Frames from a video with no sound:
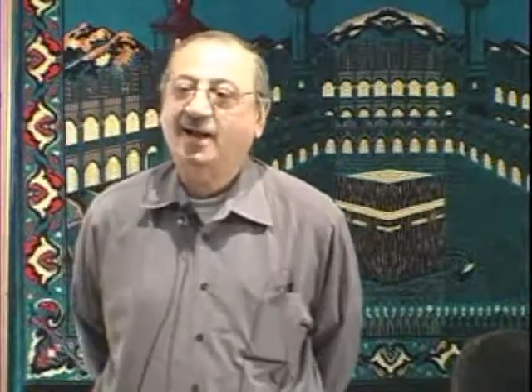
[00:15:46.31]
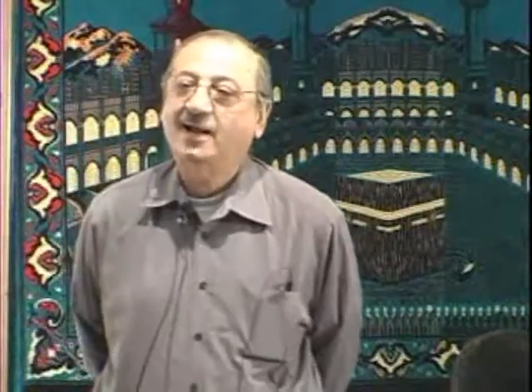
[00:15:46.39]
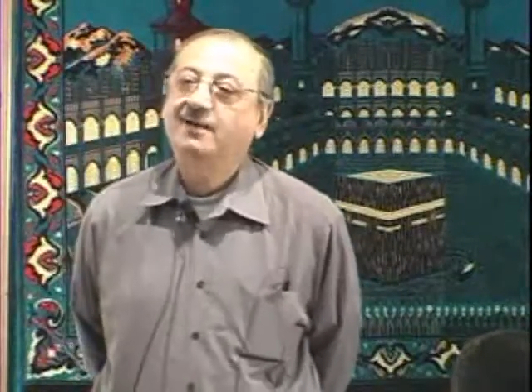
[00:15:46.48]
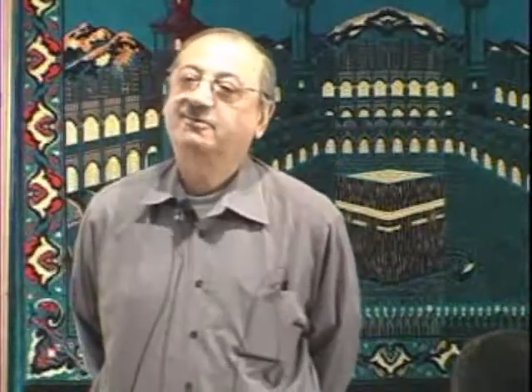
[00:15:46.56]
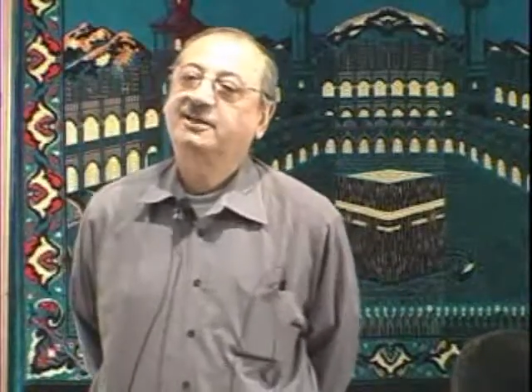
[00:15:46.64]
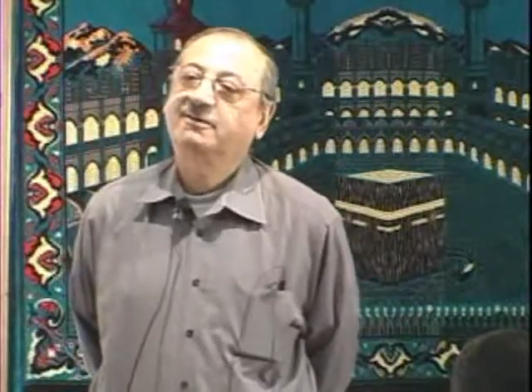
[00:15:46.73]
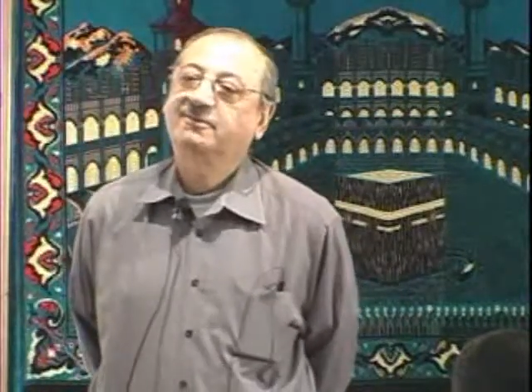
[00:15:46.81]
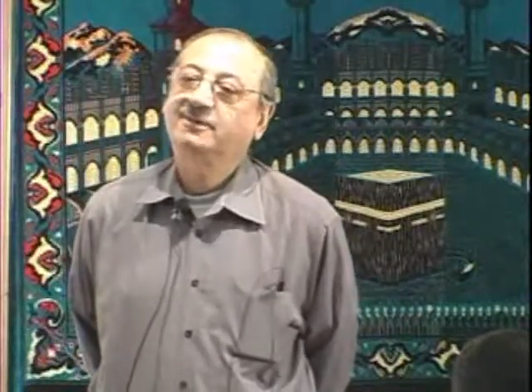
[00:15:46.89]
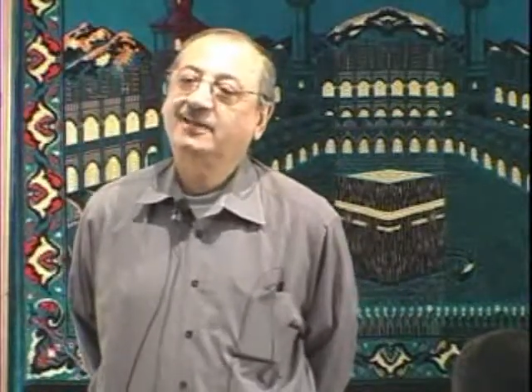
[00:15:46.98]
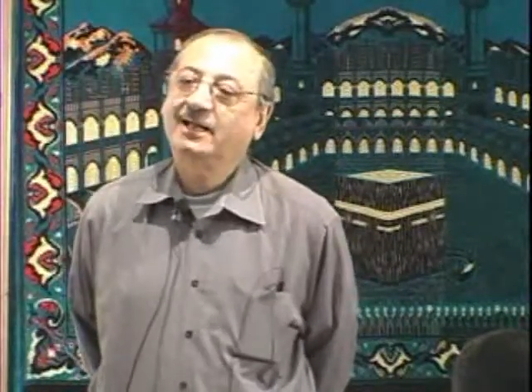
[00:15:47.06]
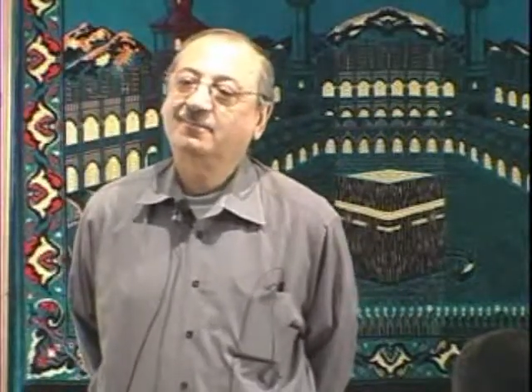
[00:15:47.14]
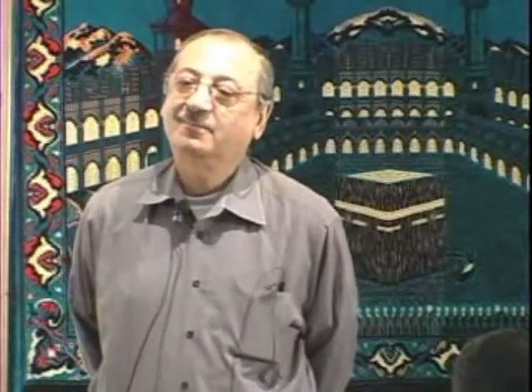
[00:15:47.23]
I have
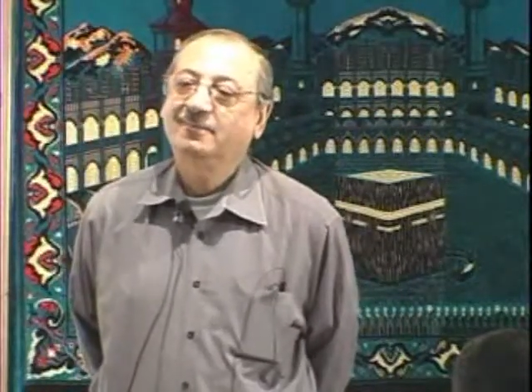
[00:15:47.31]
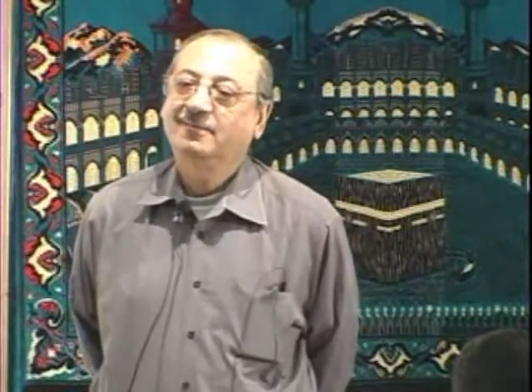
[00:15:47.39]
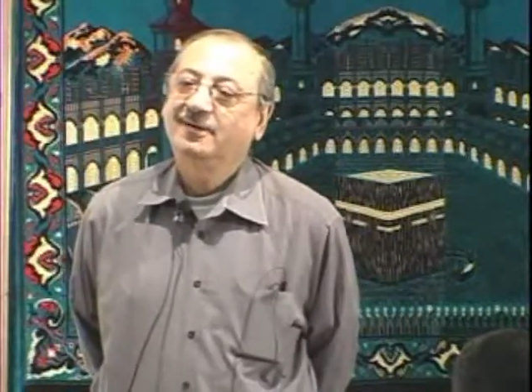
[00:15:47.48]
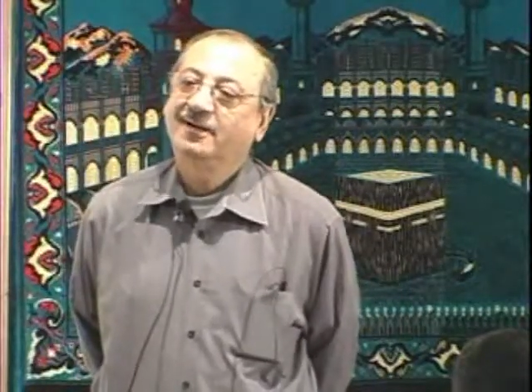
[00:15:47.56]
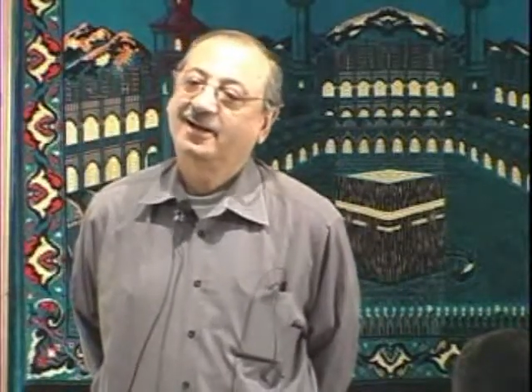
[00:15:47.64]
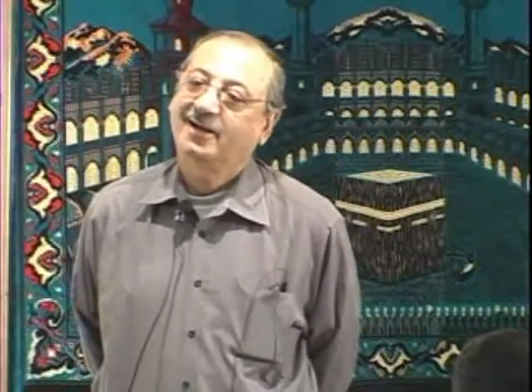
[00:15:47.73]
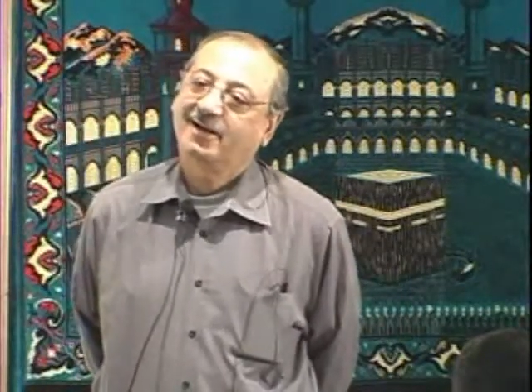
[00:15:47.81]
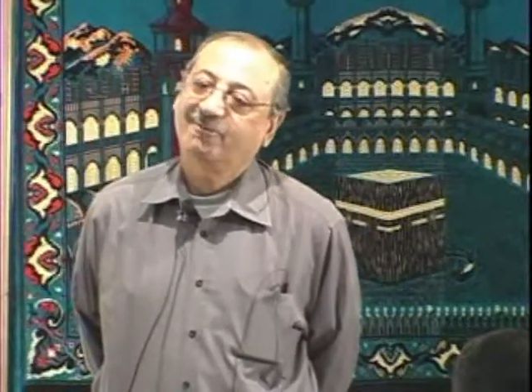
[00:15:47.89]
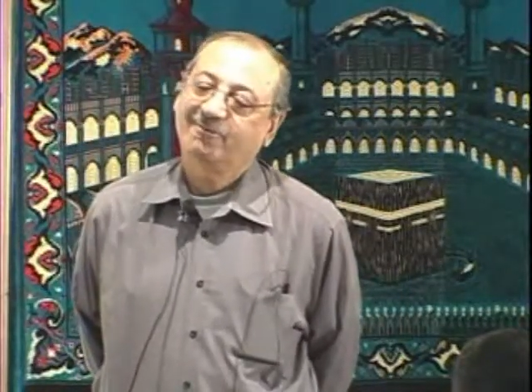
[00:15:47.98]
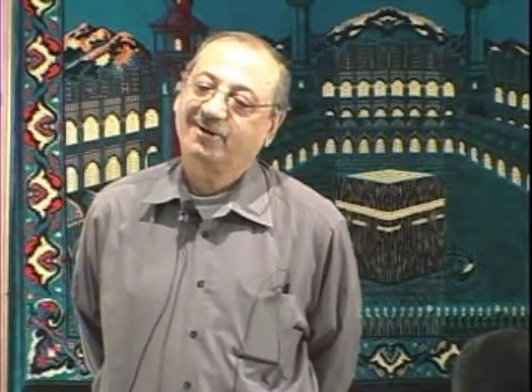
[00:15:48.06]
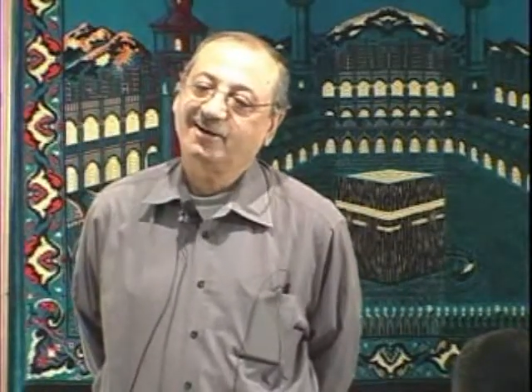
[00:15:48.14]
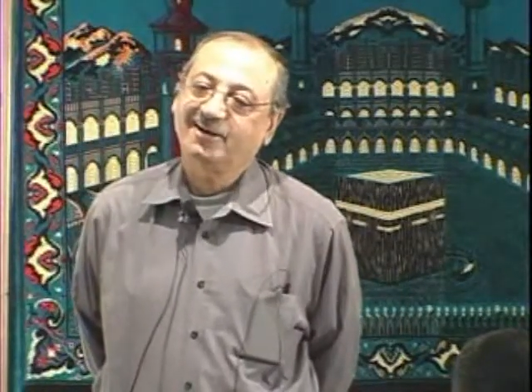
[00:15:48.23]
given them
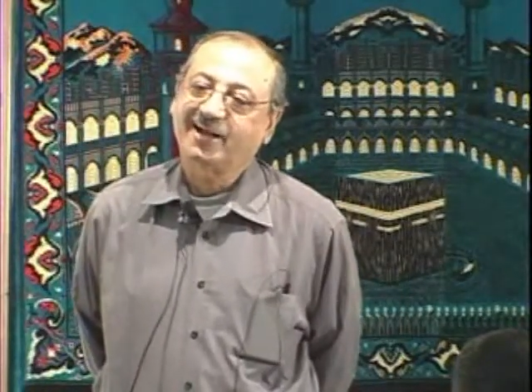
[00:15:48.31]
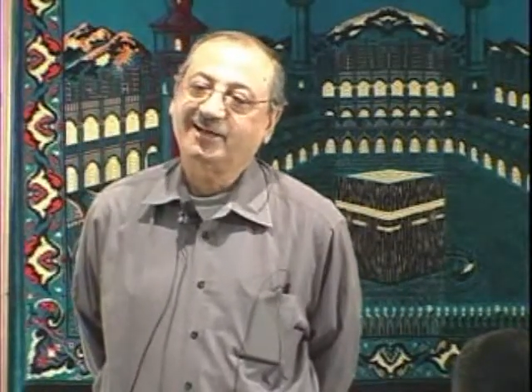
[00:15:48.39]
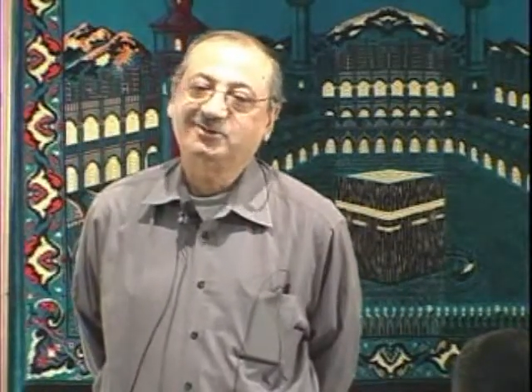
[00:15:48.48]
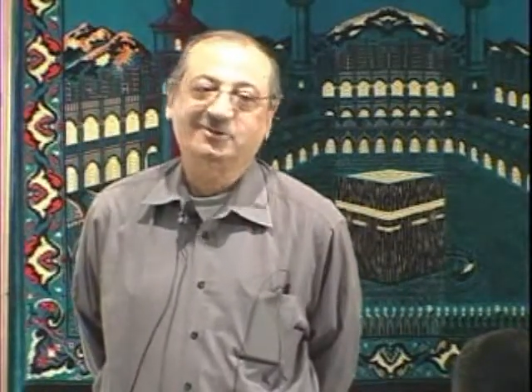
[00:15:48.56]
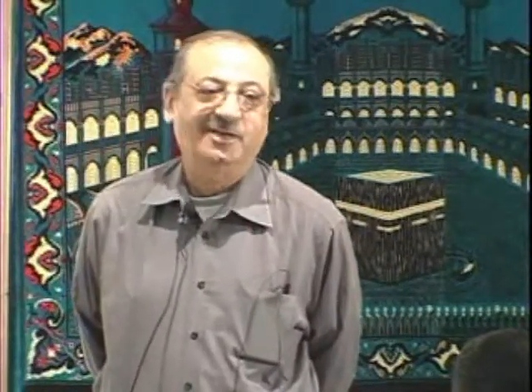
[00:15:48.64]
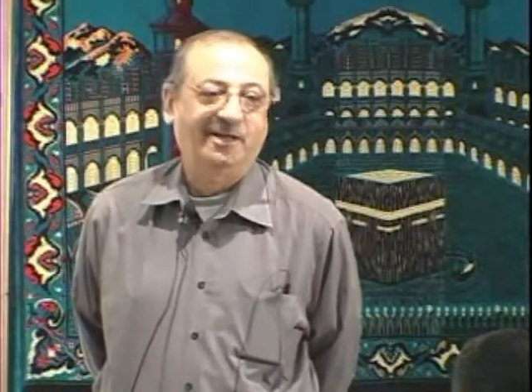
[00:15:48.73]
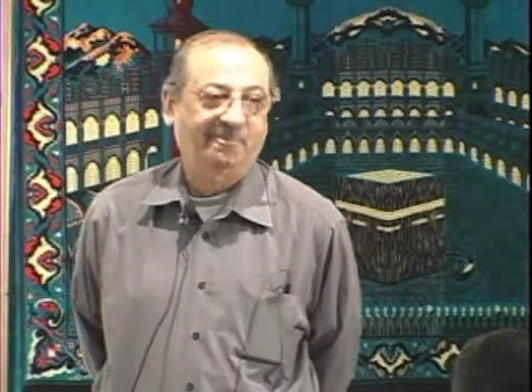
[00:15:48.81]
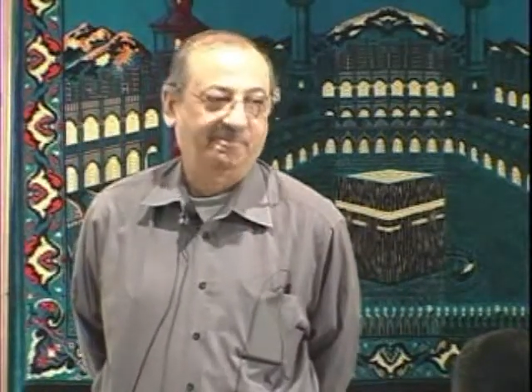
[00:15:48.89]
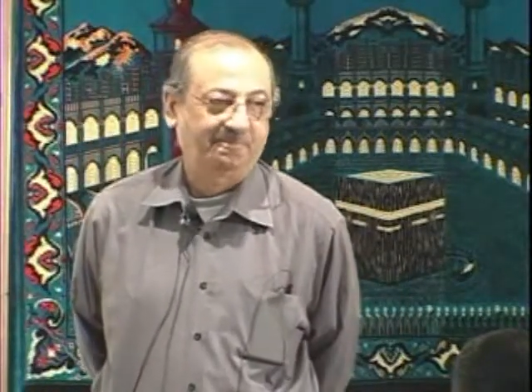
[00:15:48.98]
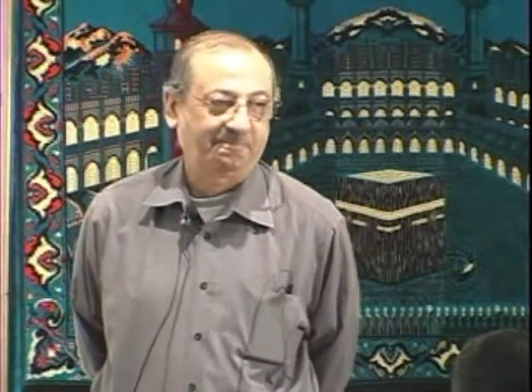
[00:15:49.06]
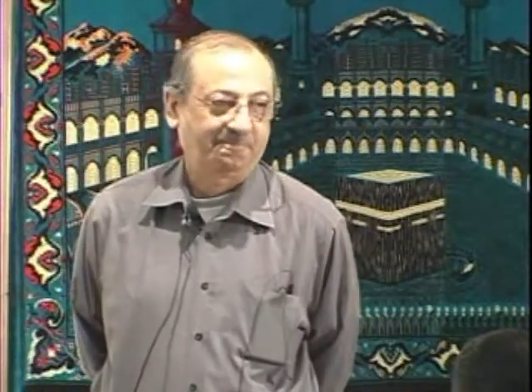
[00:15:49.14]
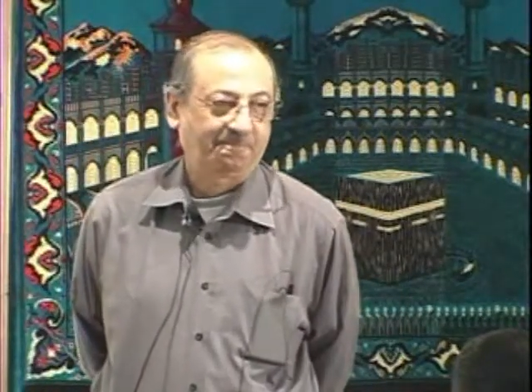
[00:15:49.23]
a very nice
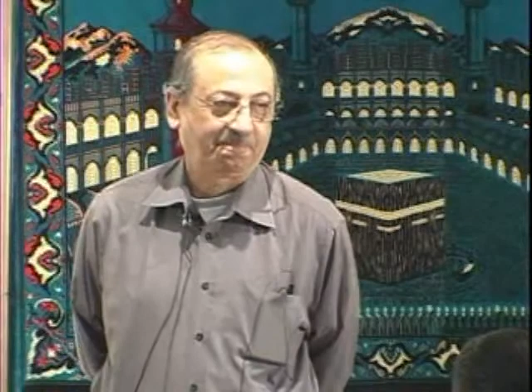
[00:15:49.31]
name.